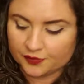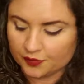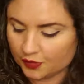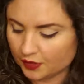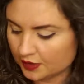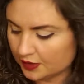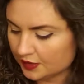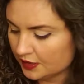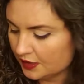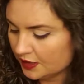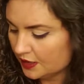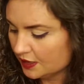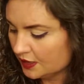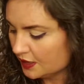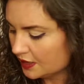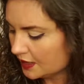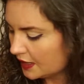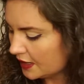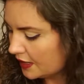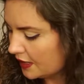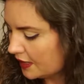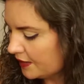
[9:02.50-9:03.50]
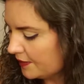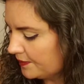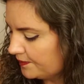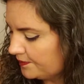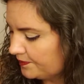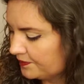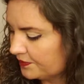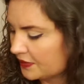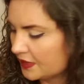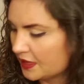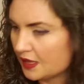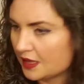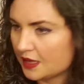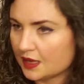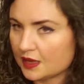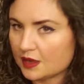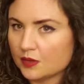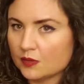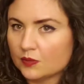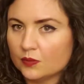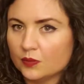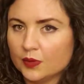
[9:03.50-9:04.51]
for.
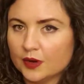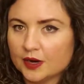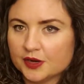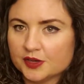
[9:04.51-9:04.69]
Where